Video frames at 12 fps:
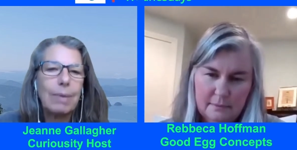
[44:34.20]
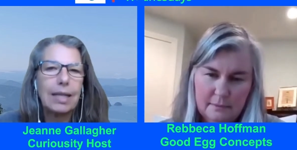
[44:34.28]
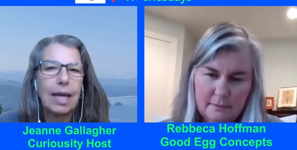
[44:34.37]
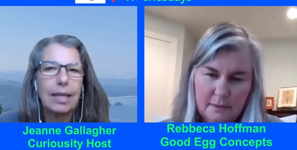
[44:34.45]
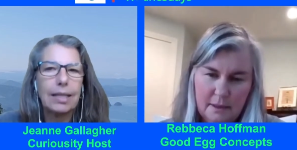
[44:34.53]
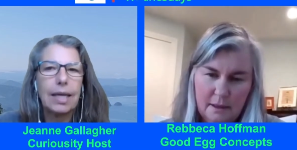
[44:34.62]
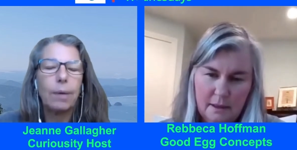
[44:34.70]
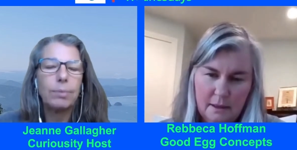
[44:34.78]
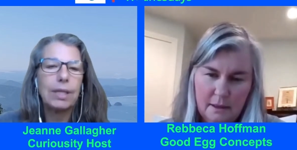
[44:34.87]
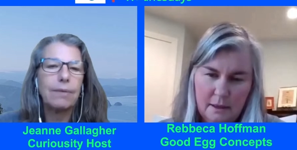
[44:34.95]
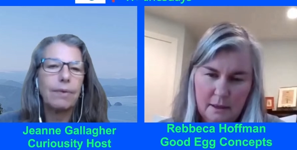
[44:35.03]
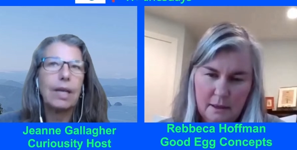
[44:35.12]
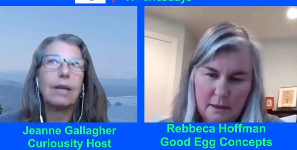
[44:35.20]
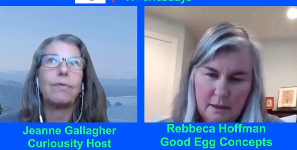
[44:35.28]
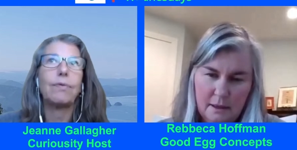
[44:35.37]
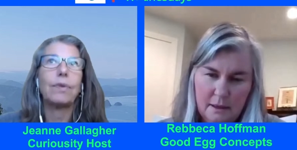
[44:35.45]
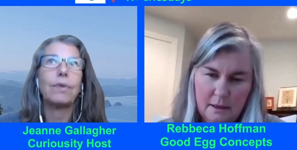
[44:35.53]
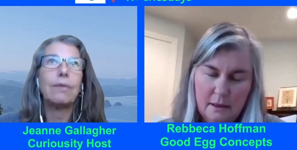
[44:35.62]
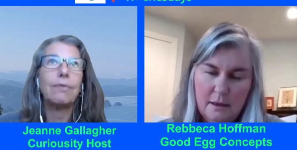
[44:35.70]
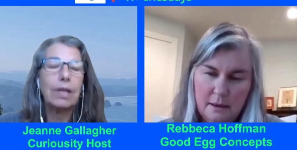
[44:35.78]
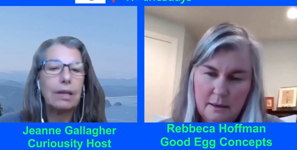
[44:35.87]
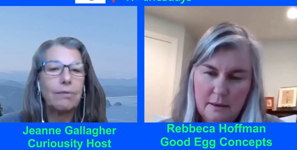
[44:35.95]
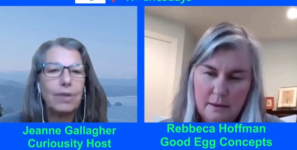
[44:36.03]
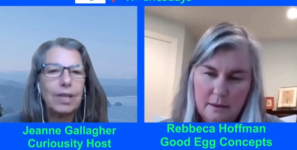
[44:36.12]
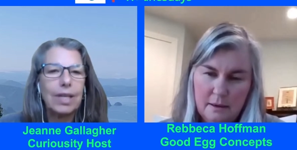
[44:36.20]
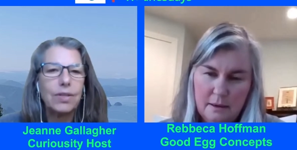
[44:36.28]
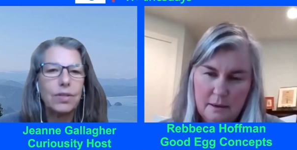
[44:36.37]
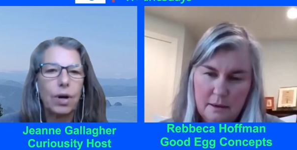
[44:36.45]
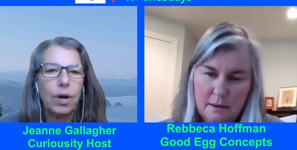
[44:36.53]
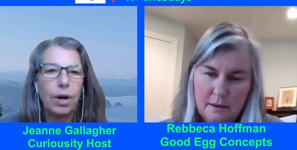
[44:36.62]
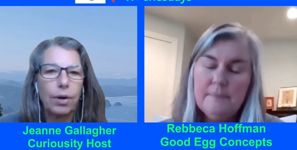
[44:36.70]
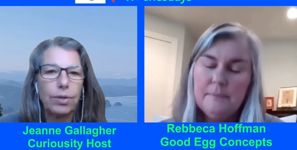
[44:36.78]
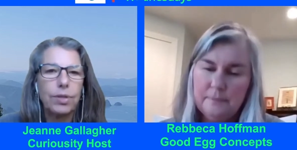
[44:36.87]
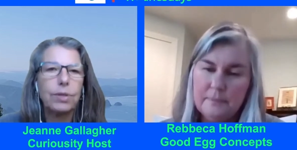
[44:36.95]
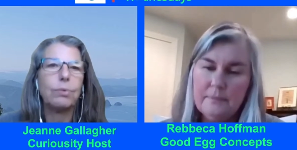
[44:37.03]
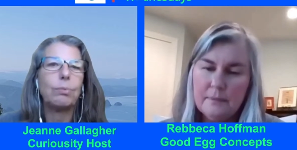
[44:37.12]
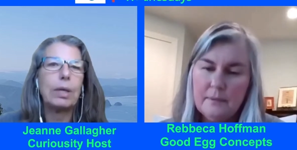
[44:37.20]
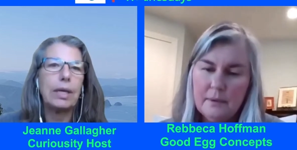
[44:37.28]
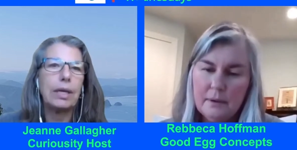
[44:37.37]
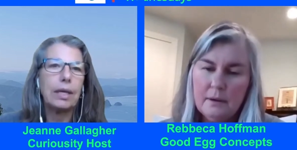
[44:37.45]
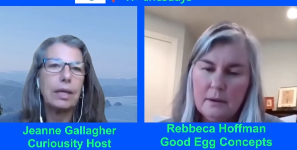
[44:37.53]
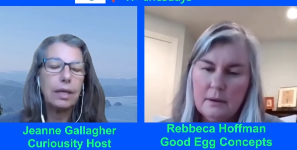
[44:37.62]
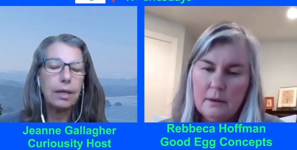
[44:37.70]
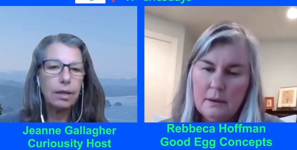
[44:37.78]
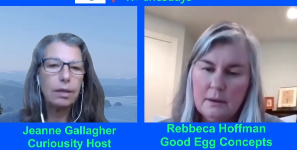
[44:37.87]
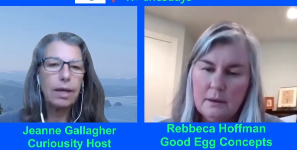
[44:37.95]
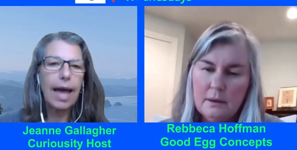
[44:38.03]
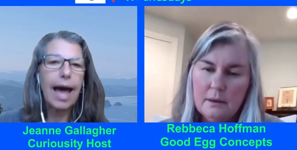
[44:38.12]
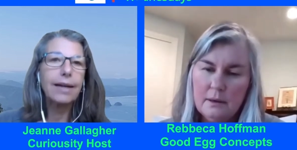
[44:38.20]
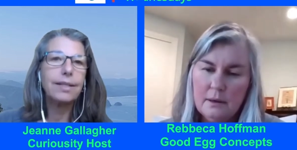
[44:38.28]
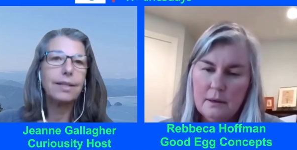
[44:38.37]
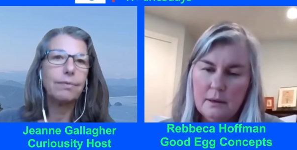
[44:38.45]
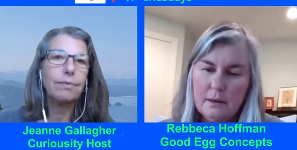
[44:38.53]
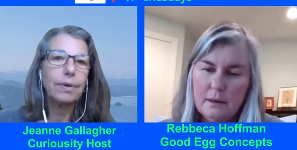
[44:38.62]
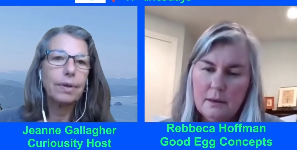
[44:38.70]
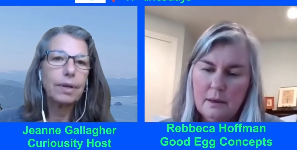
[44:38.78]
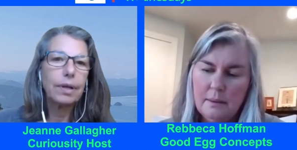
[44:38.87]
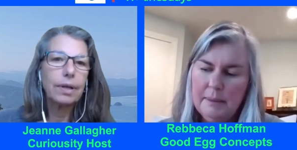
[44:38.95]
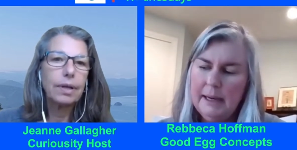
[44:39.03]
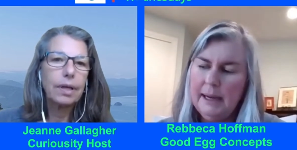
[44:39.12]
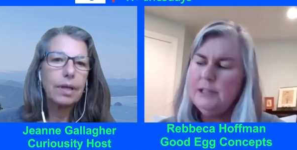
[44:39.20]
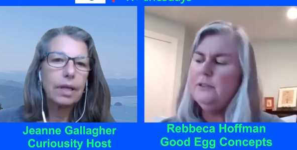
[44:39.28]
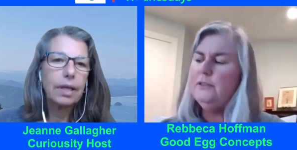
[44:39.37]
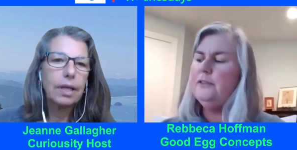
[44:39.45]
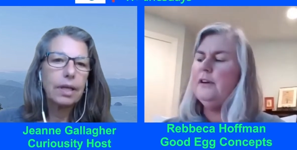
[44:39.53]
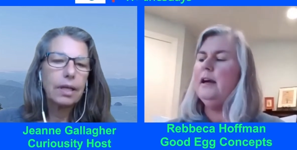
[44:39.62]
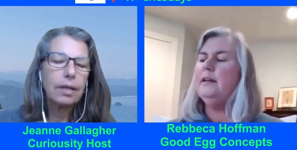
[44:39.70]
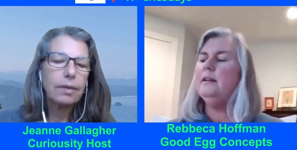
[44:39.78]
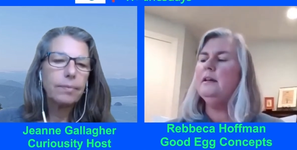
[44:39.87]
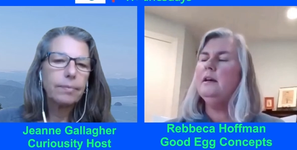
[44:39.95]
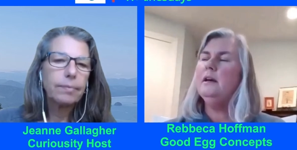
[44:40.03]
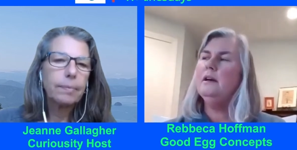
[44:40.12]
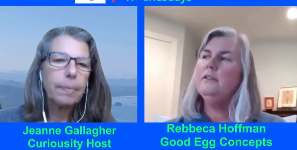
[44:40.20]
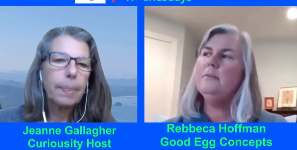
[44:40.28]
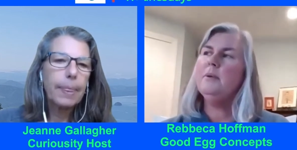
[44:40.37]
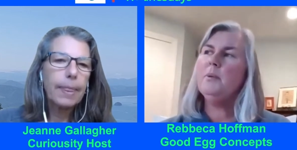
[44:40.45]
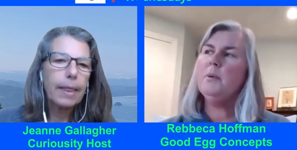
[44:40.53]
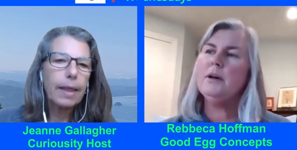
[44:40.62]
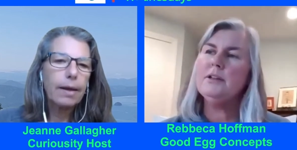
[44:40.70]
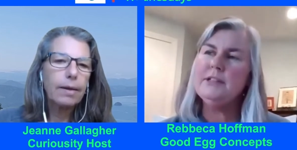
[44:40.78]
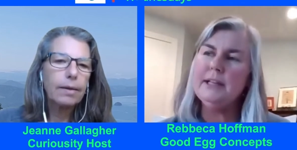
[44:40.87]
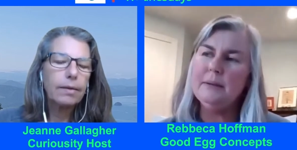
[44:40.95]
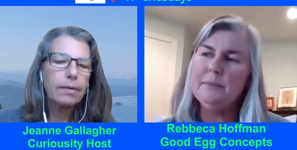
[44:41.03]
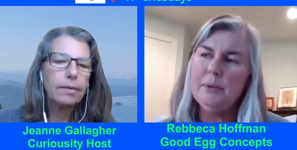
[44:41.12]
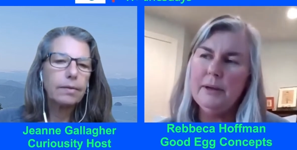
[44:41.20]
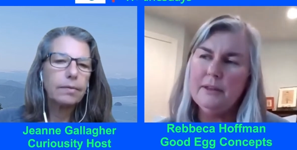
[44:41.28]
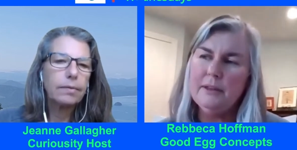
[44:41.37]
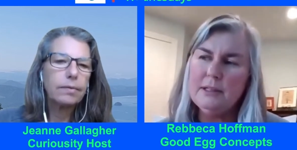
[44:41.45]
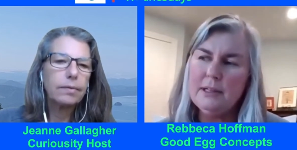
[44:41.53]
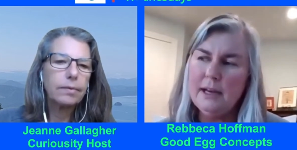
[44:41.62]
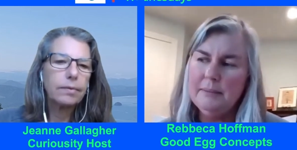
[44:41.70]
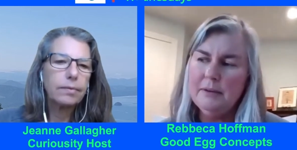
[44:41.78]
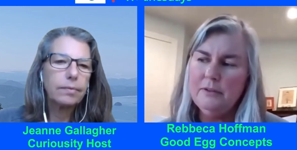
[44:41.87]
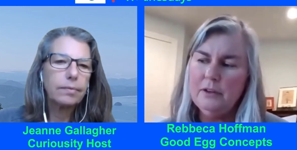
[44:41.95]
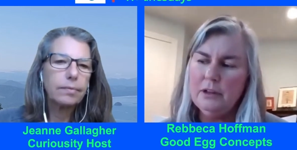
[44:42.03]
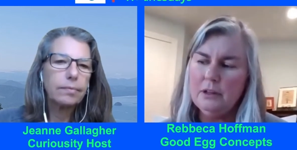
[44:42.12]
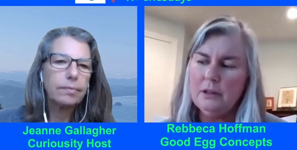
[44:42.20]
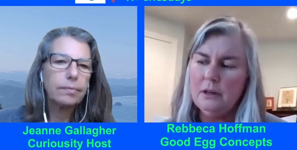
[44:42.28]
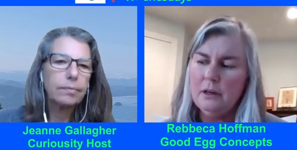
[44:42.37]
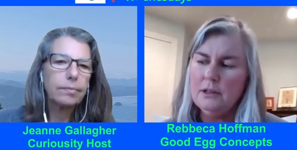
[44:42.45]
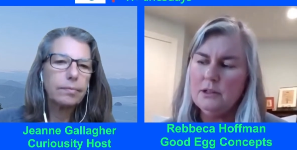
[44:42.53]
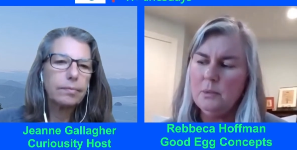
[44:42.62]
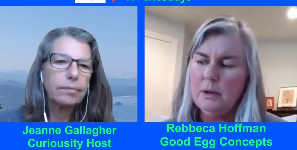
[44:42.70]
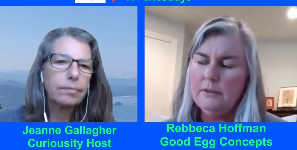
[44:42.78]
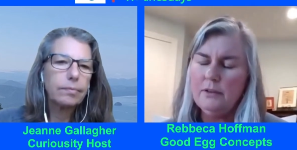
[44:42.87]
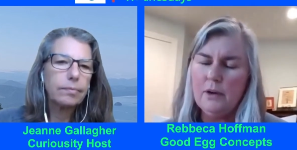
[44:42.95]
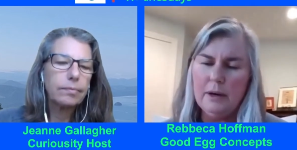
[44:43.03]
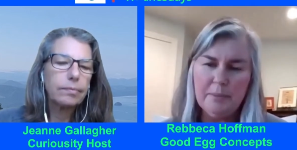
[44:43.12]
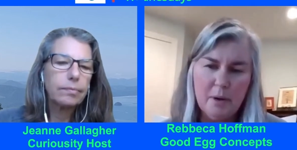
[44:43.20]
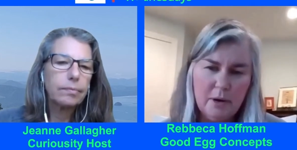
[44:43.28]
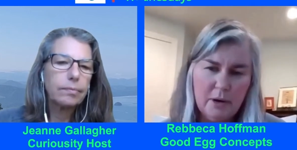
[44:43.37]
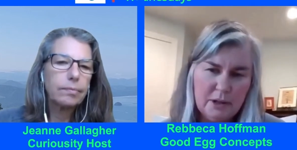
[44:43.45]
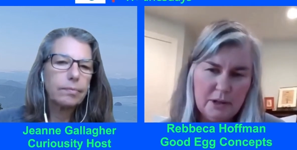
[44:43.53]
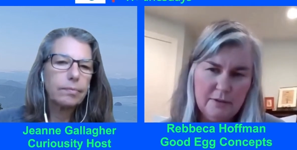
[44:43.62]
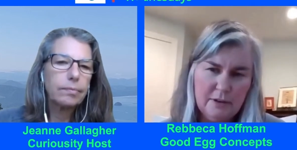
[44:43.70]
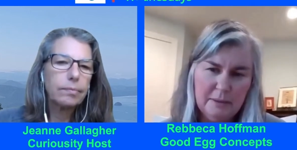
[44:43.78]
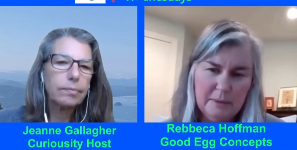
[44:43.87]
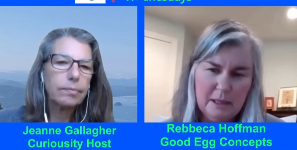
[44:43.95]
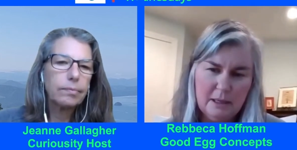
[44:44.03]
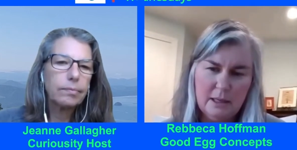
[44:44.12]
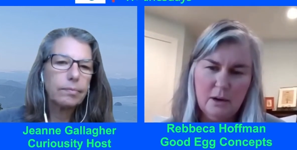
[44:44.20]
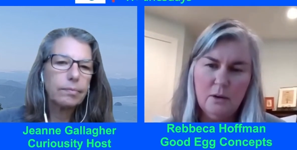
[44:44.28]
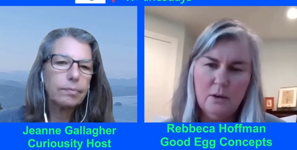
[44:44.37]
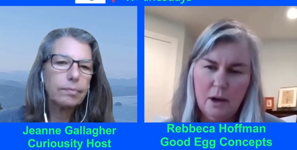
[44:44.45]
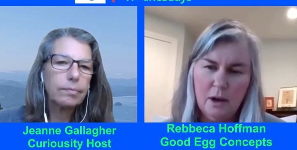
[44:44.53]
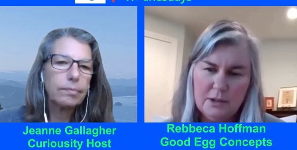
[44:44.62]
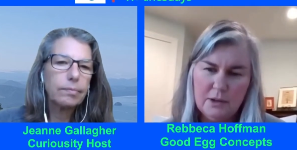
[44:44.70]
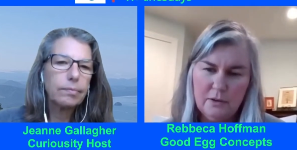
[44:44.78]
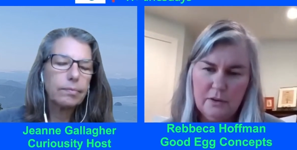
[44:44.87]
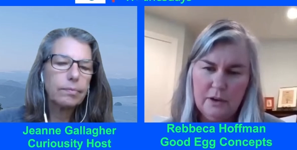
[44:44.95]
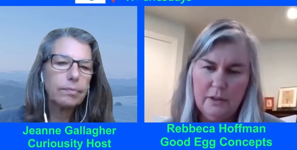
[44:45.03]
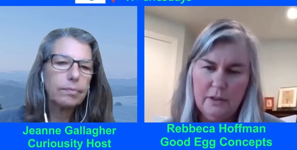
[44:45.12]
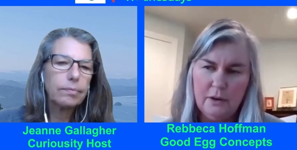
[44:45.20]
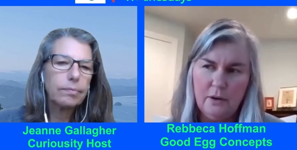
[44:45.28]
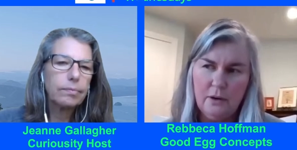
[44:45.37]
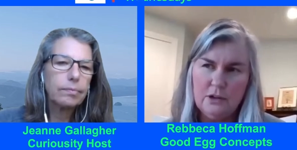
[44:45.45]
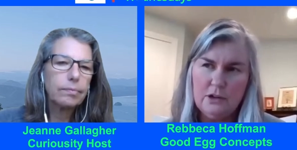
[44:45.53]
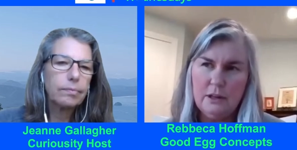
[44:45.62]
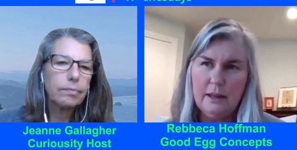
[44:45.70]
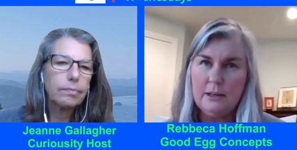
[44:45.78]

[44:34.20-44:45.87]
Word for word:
Speaker 1: to even make that attempt, even if even if it is darker to be active. But I do
Speaker 2: find from a work standpoint, this time of year is one of great productivity because I don't also feel the